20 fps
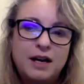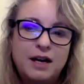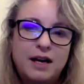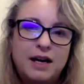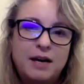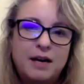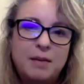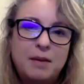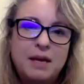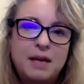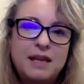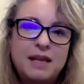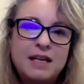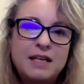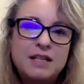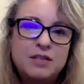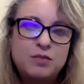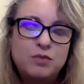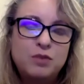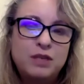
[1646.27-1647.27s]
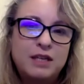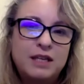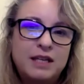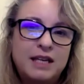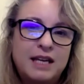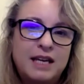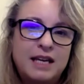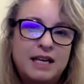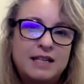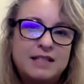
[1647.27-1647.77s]
And that is really
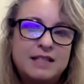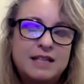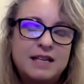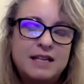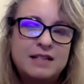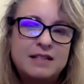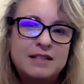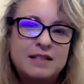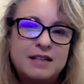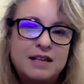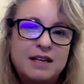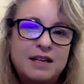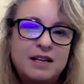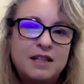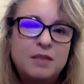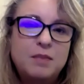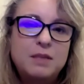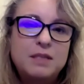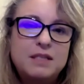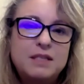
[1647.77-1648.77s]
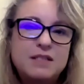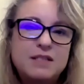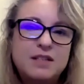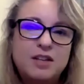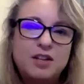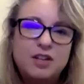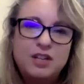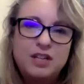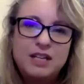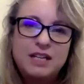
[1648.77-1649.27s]
key, because as the business
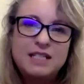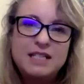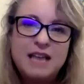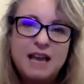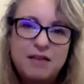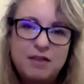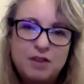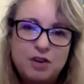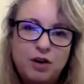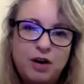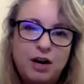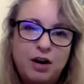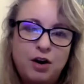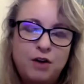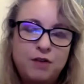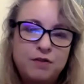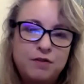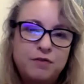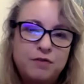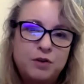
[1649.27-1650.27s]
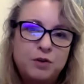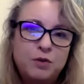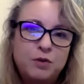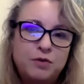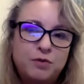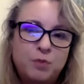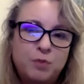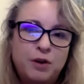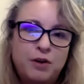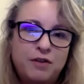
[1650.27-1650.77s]
owner, you need to have a great overview of where
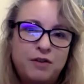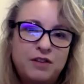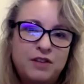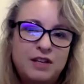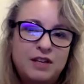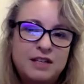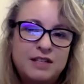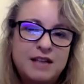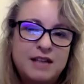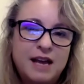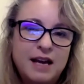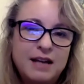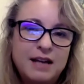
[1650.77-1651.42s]
everything is at.